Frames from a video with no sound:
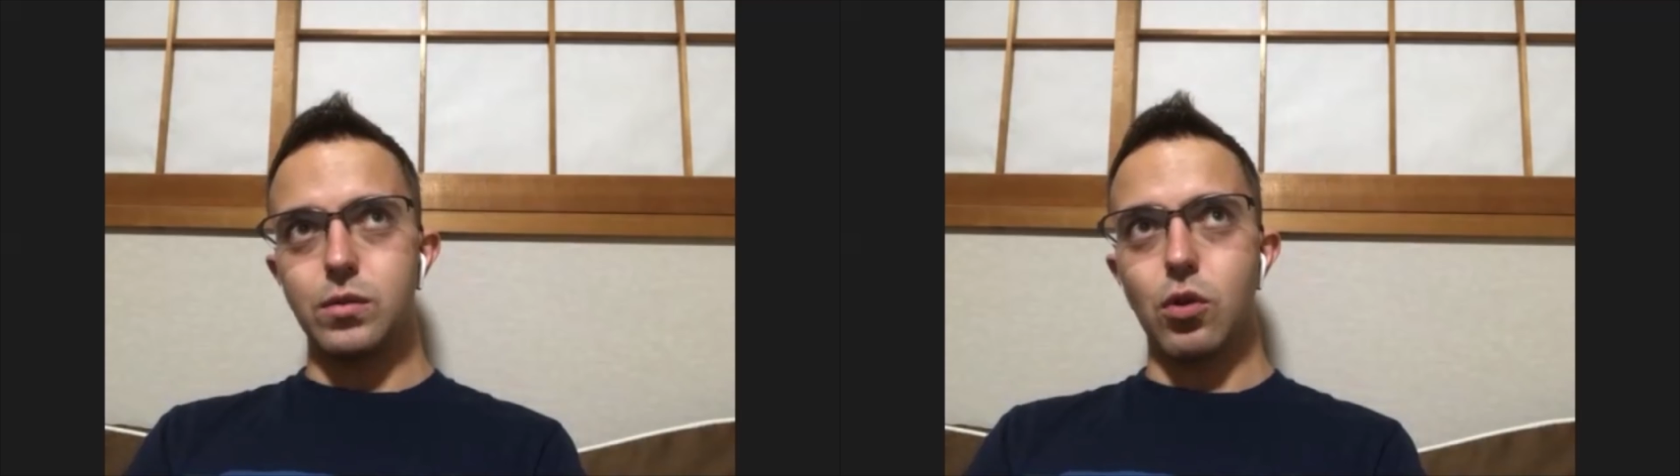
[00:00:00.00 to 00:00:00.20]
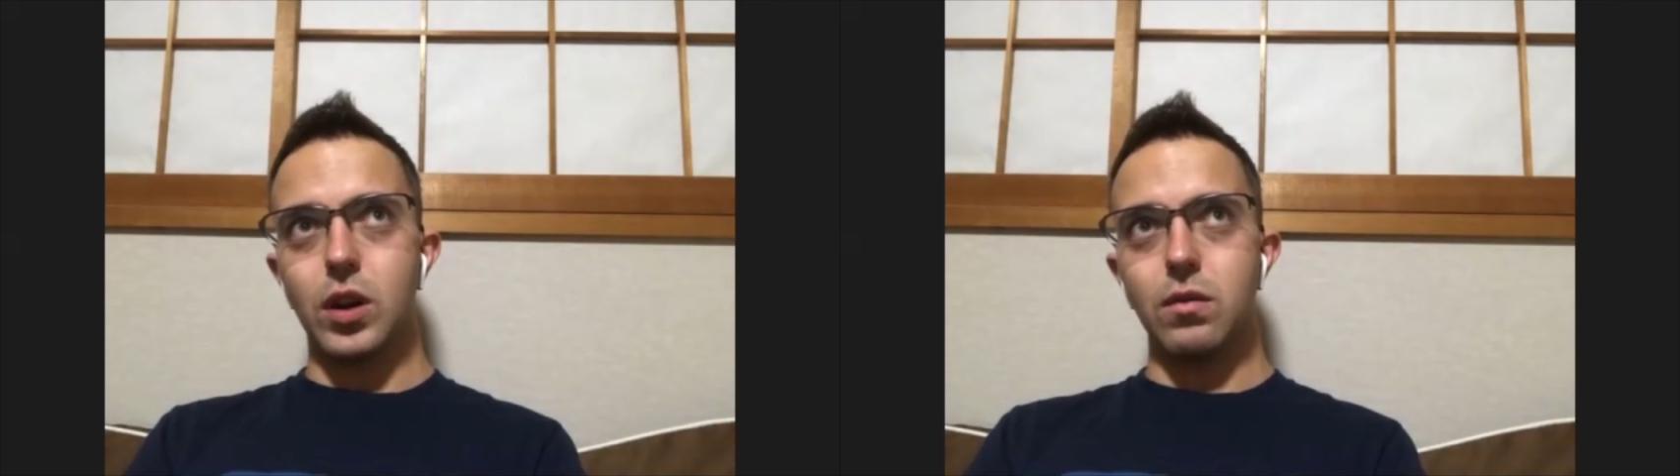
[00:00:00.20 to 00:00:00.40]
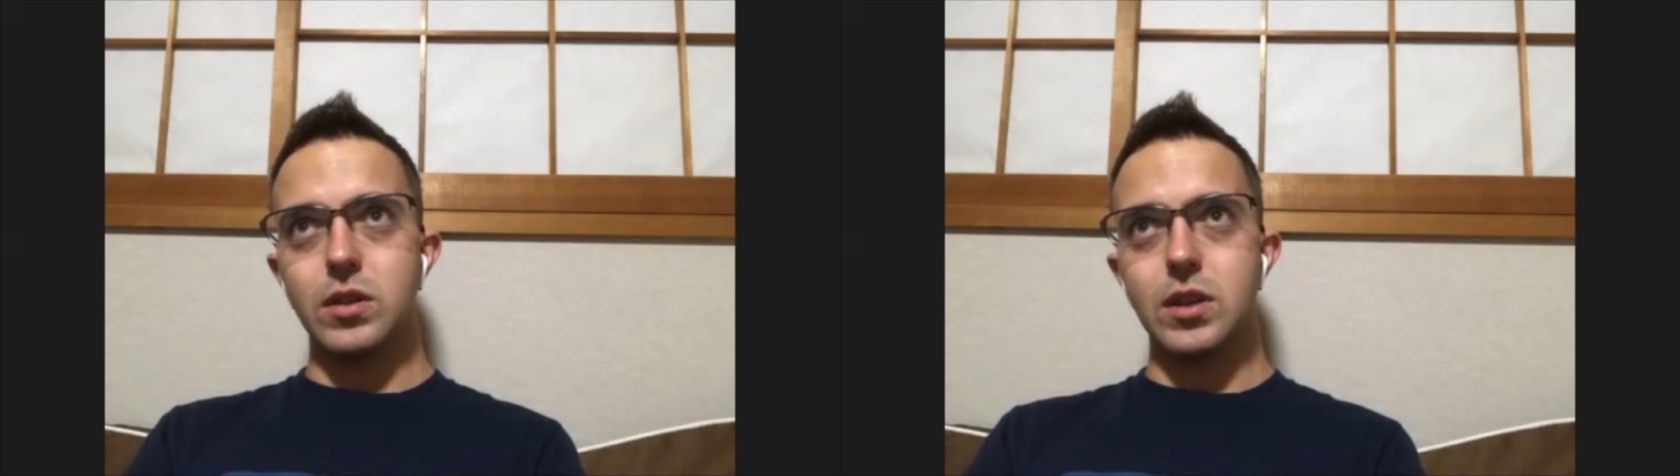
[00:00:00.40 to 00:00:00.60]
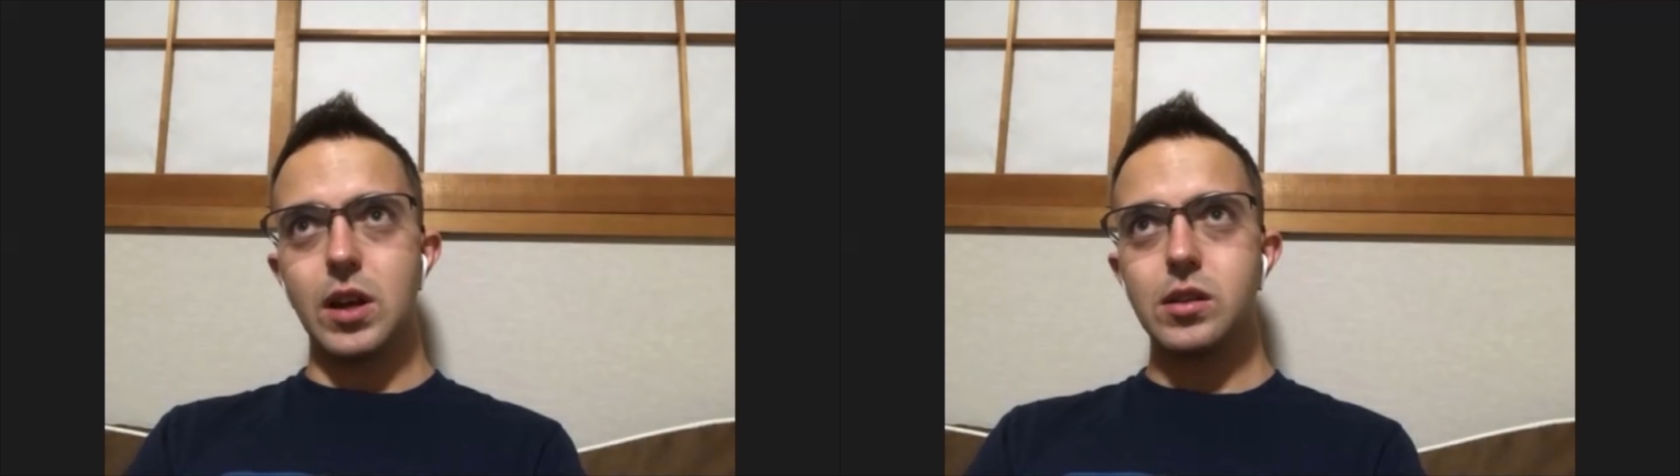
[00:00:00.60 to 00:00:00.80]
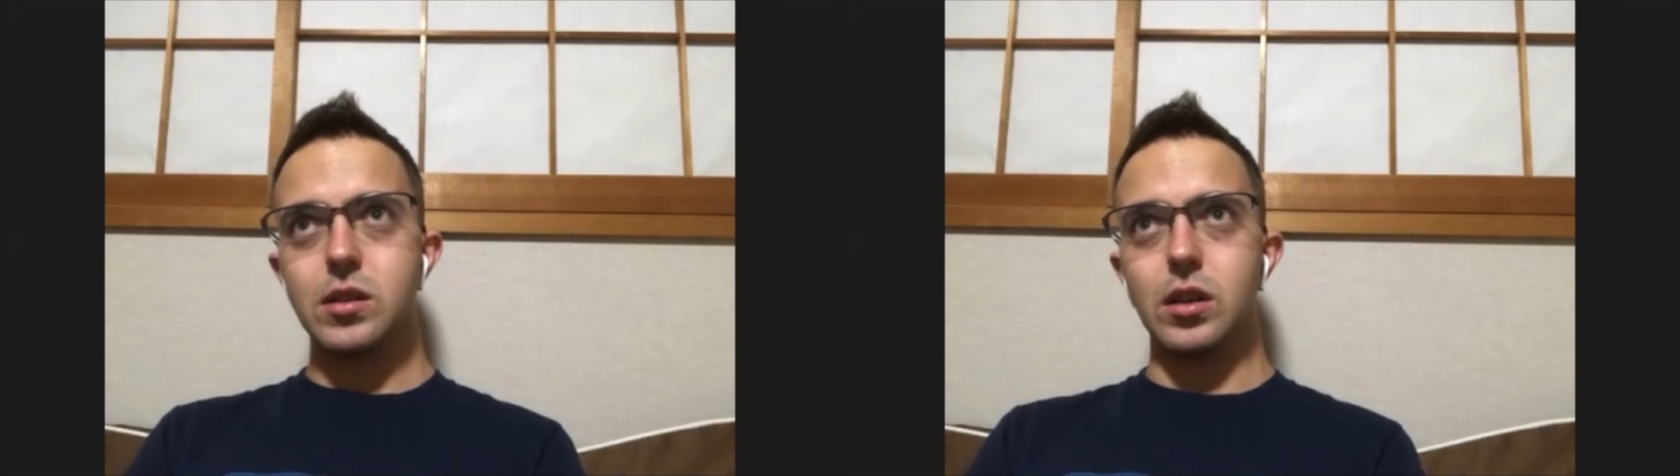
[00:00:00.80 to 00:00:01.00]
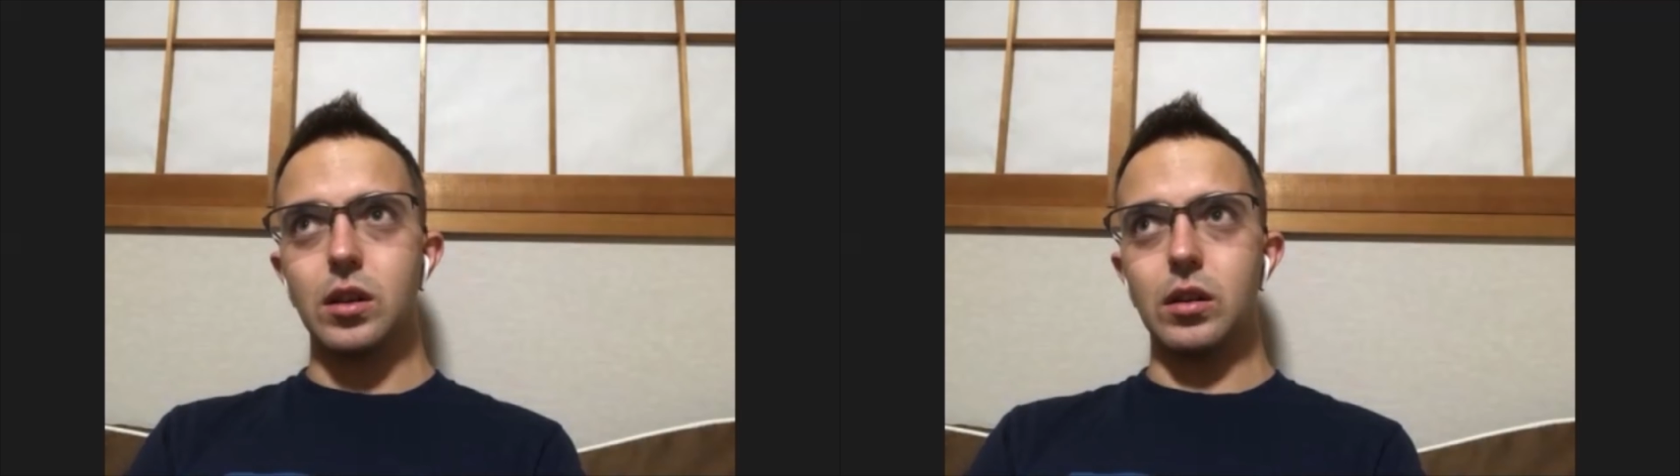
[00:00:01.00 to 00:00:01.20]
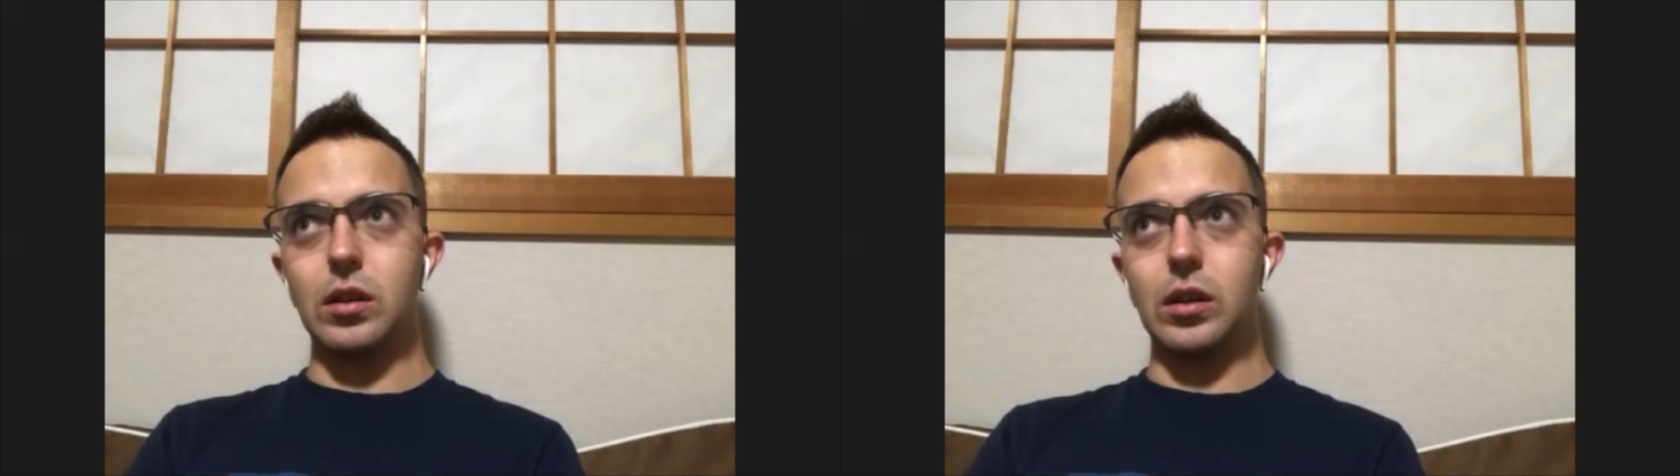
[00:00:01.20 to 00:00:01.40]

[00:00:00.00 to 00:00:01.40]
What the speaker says: working with us, and